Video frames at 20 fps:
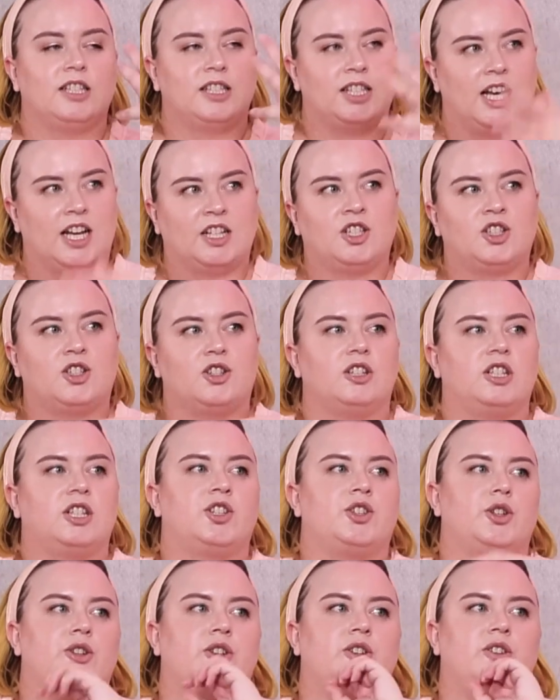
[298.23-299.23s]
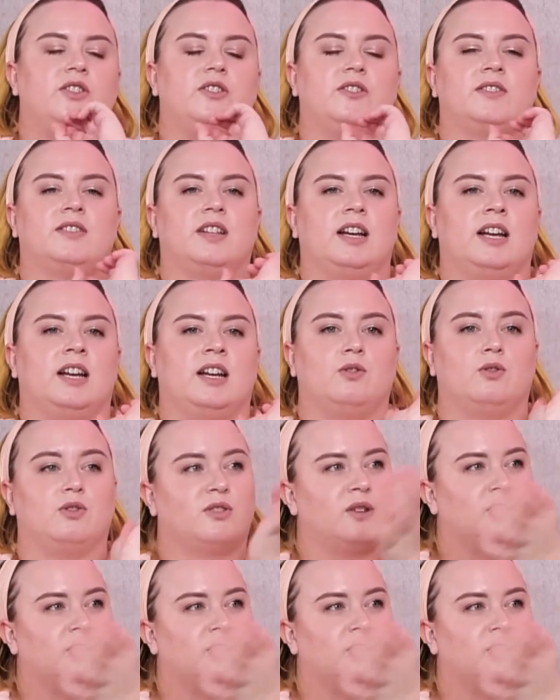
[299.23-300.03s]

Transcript: texture issues and also